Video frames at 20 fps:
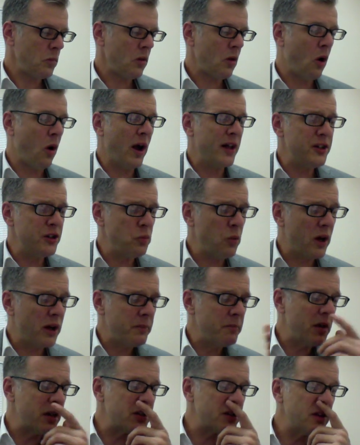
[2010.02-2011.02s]
I did want
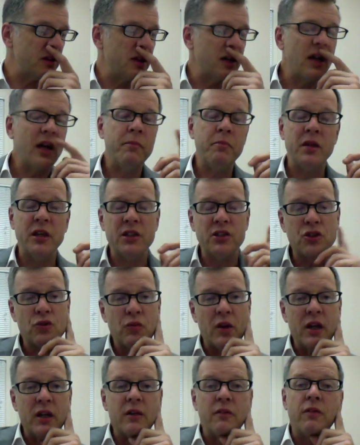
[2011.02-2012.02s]
to mention that
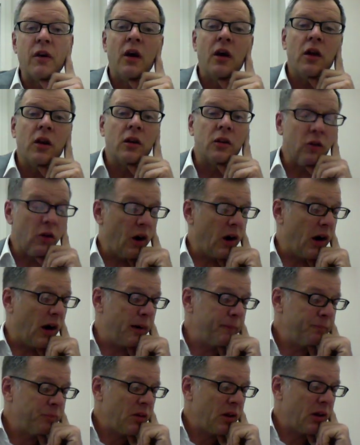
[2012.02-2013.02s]
administrative
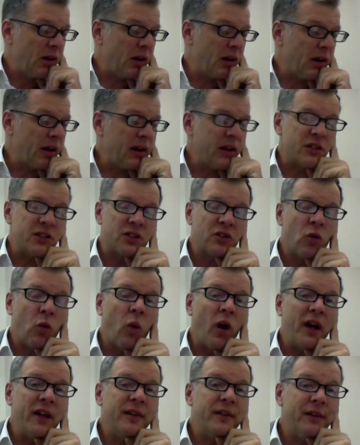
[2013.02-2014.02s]
law is
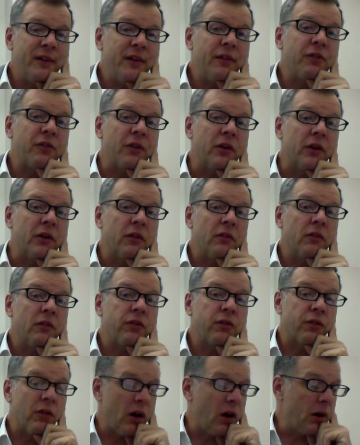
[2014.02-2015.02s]
quite different
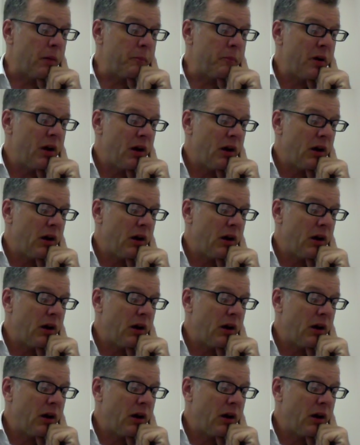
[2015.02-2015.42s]
from